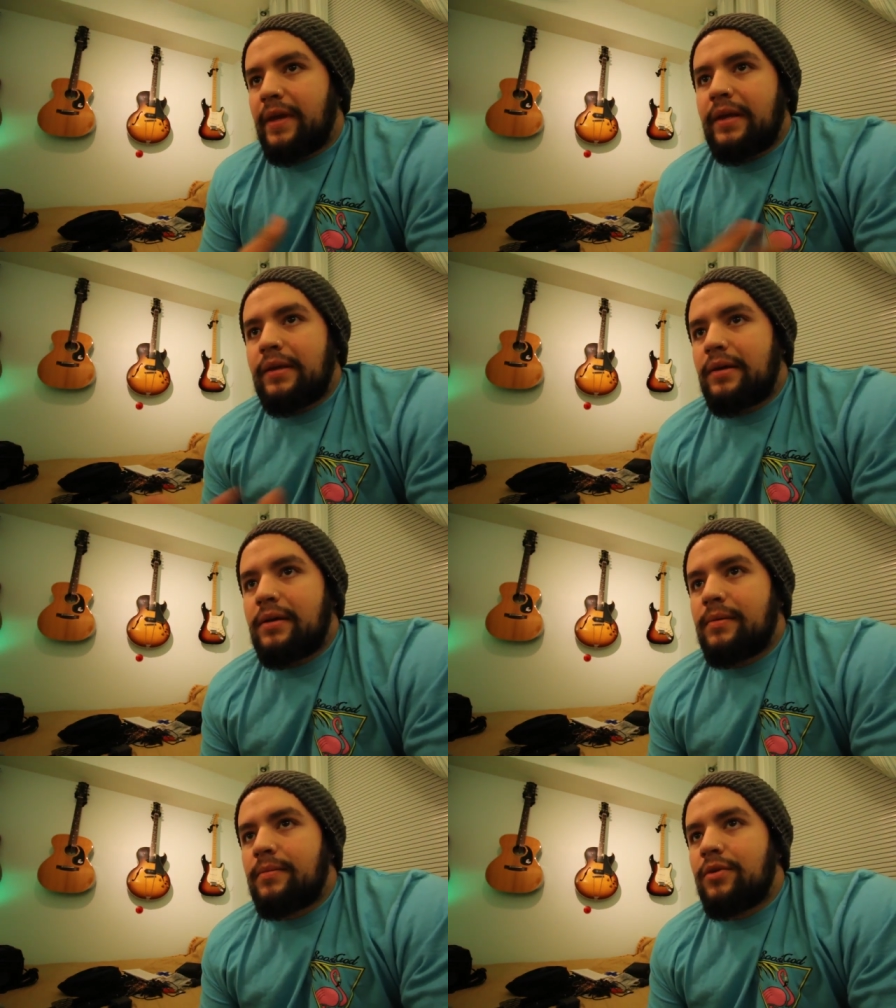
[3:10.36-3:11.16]
And,
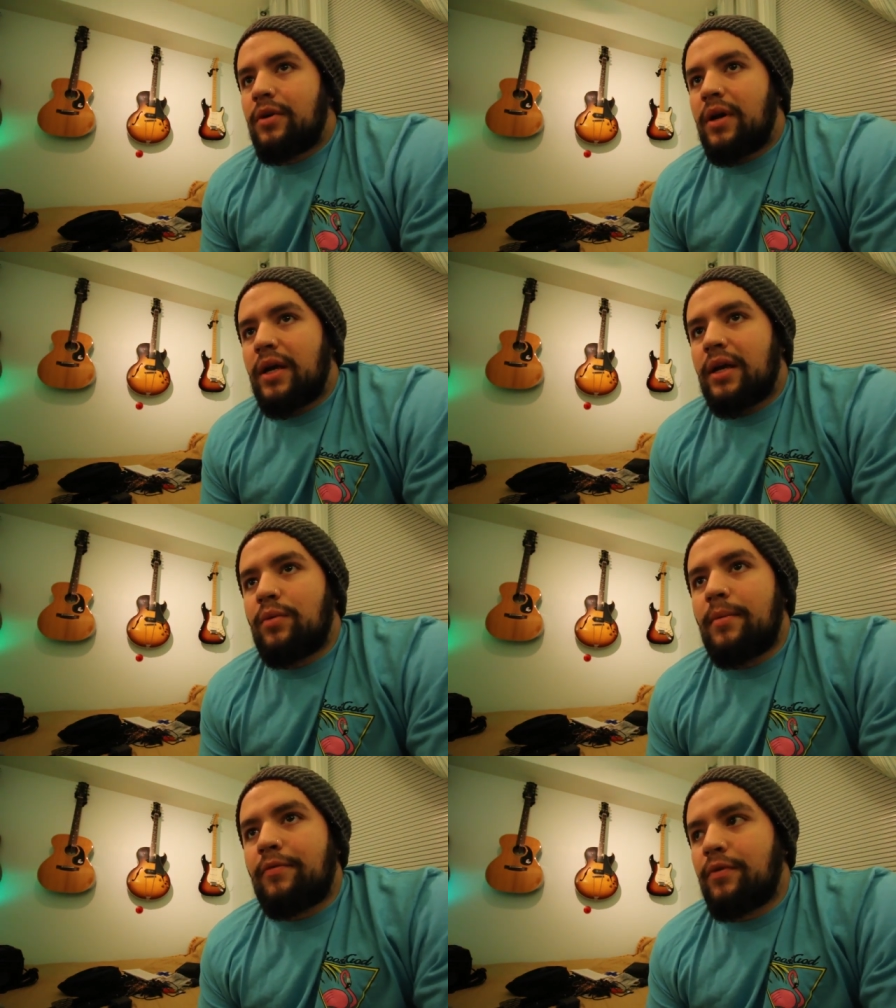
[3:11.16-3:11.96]
um, you know, I hang out
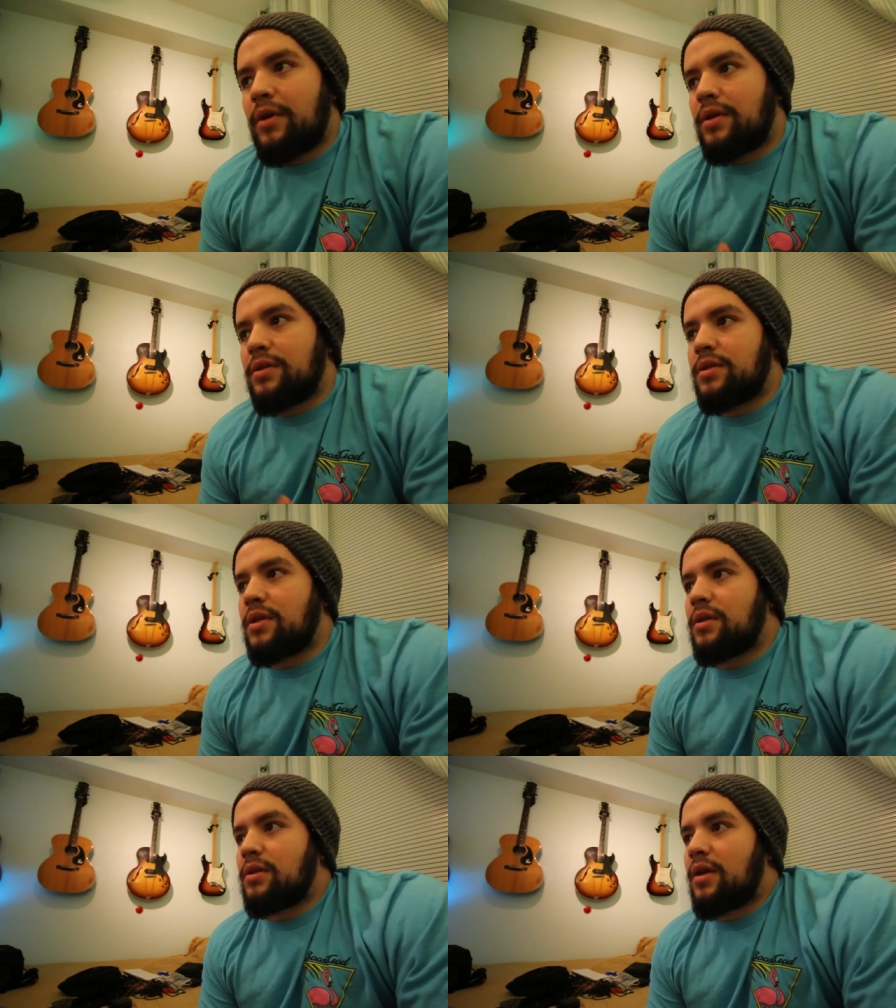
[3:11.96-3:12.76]
with my friends
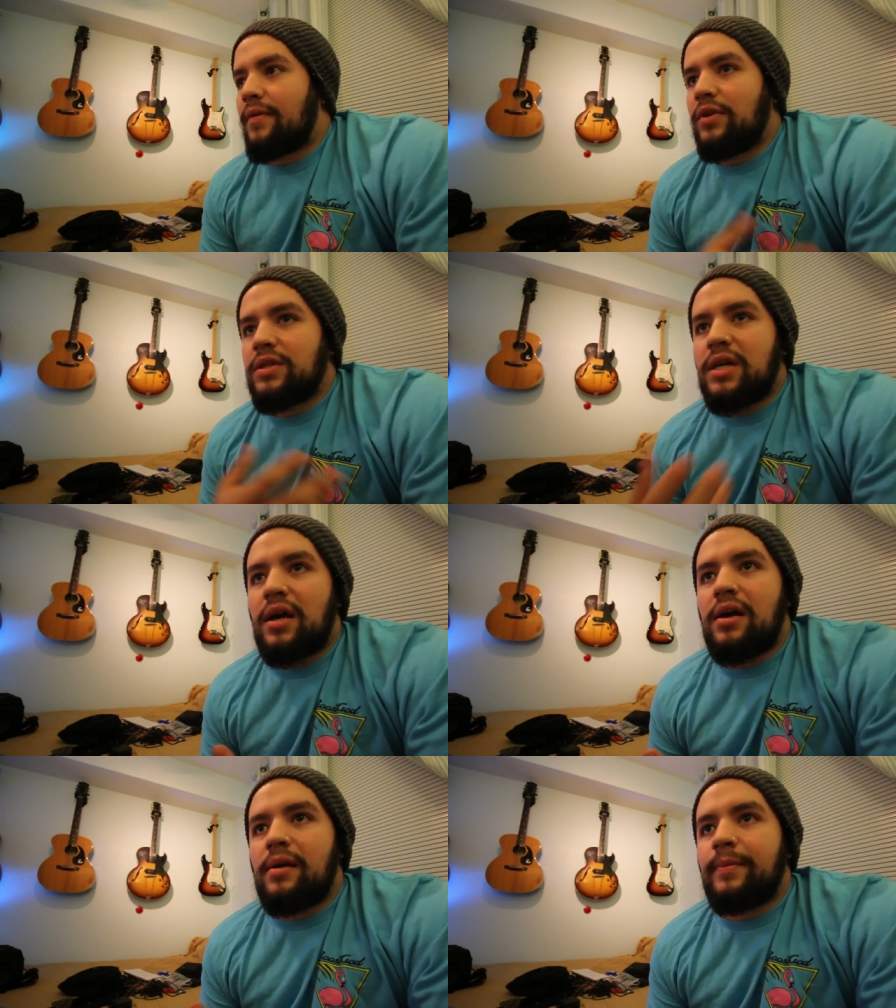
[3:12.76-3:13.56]
and have a good
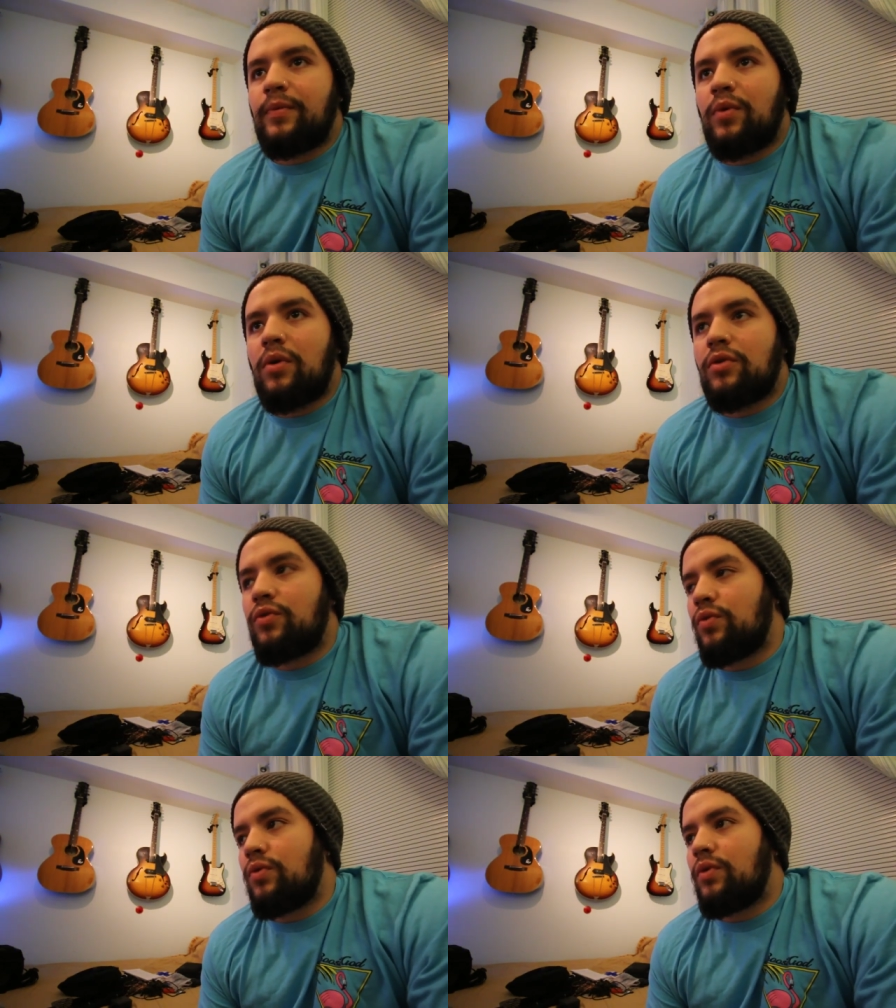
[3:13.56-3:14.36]
time, and we're all
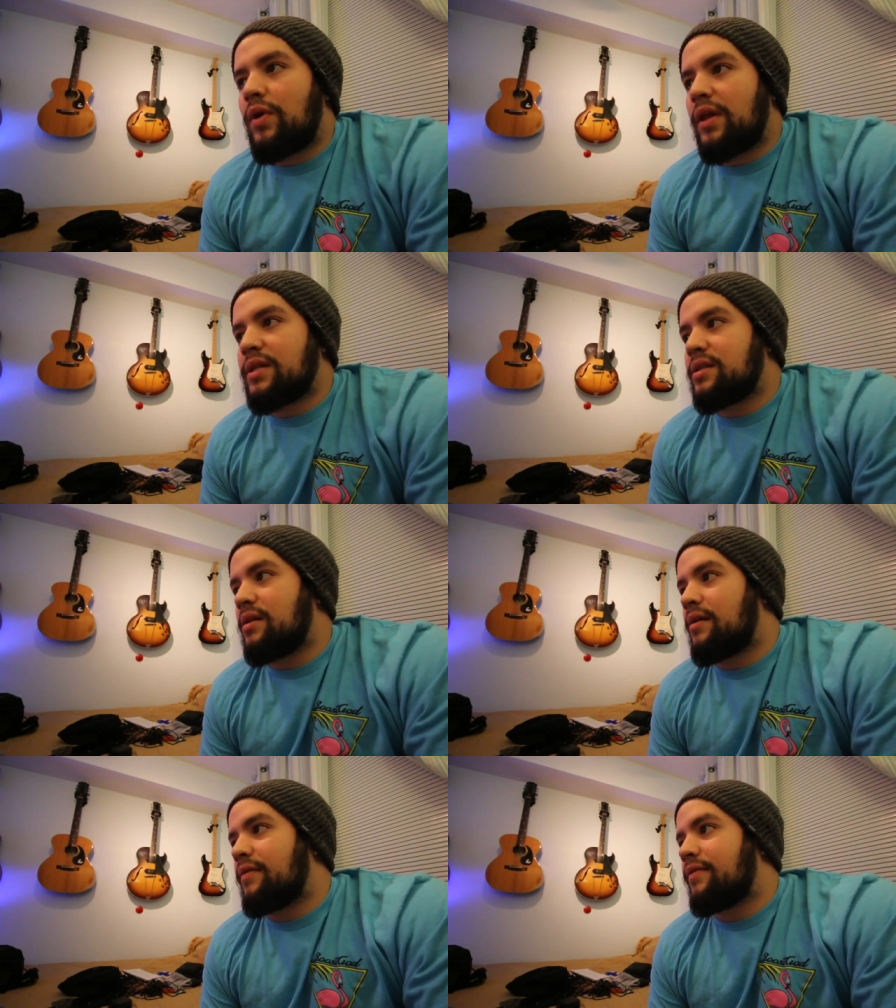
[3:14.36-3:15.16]
cool and all that
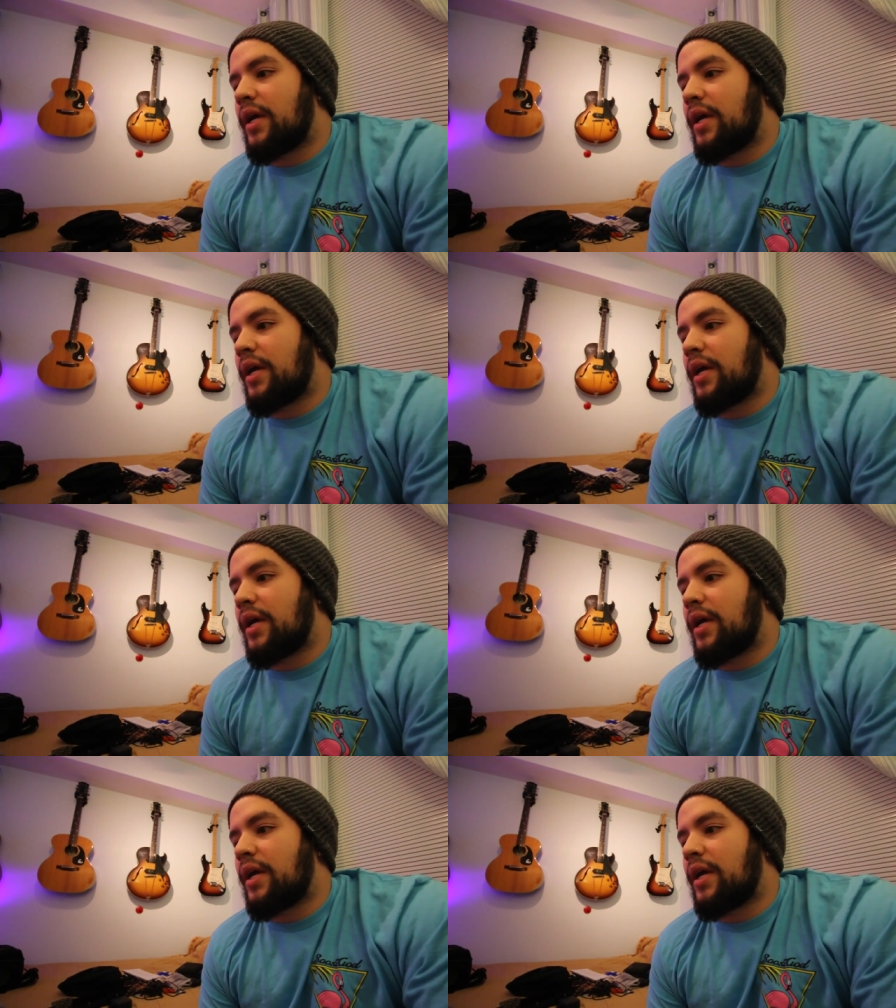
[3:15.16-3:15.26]
stuff.